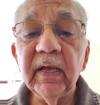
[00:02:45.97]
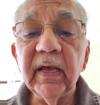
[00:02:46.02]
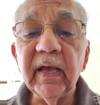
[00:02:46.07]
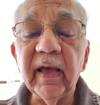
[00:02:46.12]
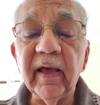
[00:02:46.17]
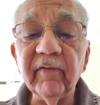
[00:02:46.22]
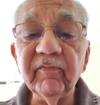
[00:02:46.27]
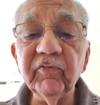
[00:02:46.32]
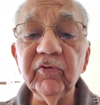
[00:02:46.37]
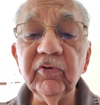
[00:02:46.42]

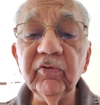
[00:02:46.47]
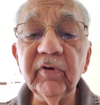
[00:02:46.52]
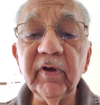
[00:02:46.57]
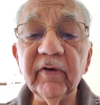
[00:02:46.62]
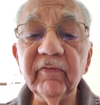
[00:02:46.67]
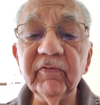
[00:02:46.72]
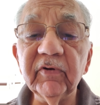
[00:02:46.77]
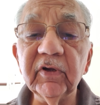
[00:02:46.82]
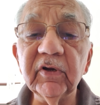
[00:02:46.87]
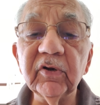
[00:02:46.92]
Have you
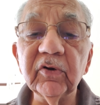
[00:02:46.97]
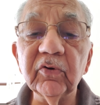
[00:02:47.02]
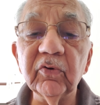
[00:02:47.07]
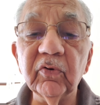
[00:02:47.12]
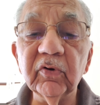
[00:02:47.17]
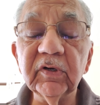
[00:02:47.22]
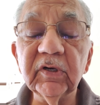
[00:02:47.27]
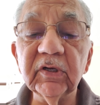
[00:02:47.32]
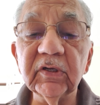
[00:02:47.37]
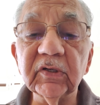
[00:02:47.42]
ever
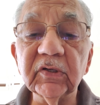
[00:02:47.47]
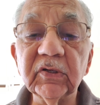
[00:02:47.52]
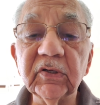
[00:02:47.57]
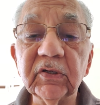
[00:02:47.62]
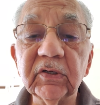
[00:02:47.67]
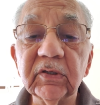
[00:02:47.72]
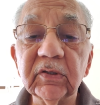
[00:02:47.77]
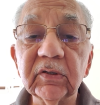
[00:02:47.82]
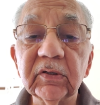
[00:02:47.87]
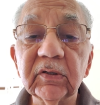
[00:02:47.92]

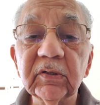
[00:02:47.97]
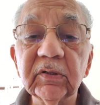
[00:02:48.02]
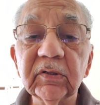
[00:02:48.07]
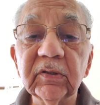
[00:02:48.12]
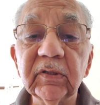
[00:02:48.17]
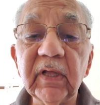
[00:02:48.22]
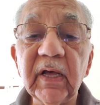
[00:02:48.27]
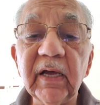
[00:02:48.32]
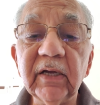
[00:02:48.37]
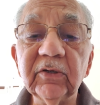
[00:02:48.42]
noticed
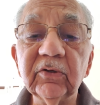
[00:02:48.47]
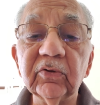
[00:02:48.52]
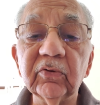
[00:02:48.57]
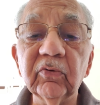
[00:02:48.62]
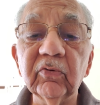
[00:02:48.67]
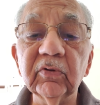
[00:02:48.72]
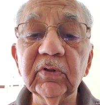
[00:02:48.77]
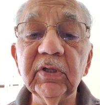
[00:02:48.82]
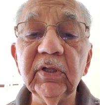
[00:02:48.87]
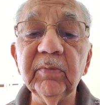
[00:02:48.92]
that
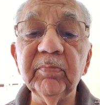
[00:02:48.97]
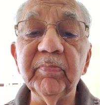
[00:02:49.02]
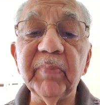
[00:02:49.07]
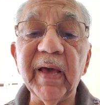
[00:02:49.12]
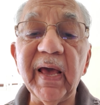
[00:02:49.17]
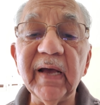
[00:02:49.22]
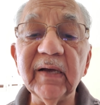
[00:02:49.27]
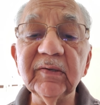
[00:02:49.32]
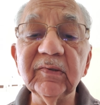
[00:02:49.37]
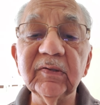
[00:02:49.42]
on the
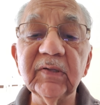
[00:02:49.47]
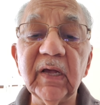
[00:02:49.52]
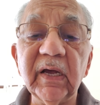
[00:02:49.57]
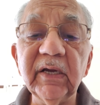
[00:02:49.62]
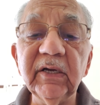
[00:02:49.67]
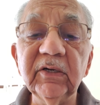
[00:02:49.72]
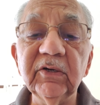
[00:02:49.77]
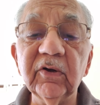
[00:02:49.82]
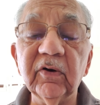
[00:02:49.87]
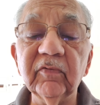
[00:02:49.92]
back
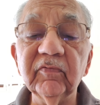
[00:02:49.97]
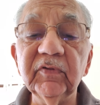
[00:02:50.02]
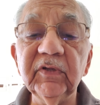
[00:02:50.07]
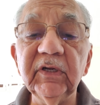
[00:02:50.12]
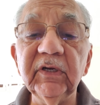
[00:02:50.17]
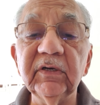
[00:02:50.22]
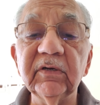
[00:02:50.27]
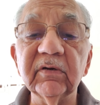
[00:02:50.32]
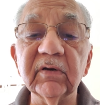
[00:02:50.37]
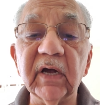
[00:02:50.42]
side of
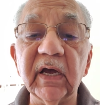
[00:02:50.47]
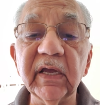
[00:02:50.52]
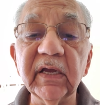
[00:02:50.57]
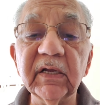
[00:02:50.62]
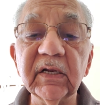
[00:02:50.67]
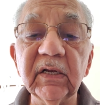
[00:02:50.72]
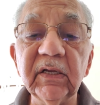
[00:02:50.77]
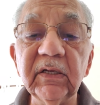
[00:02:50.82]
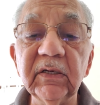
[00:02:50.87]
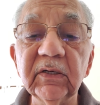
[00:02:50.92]
the
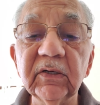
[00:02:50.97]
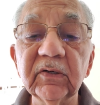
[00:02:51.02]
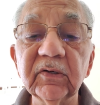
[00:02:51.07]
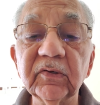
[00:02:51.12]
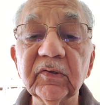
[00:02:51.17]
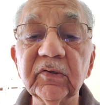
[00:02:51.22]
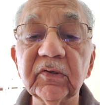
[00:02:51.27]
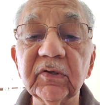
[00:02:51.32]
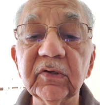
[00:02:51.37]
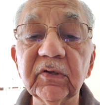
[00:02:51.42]
dry
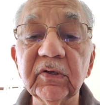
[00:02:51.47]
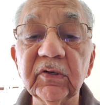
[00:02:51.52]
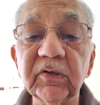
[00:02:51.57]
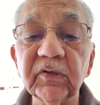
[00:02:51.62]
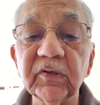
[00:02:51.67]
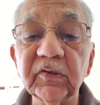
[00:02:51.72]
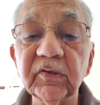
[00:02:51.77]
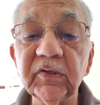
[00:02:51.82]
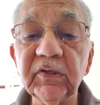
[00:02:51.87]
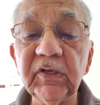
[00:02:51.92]
cleaner's
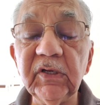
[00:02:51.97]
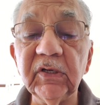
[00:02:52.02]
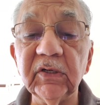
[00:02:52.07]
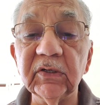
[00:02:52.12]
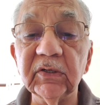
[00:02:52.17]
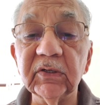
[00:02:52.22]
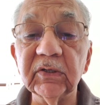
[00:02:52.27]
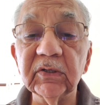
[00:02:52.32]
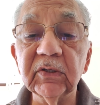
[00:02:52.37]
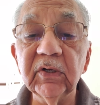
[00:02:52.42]

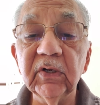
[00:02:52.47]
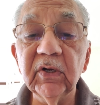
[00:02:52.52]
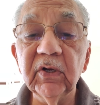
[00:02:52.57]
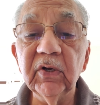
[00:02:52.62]
receipt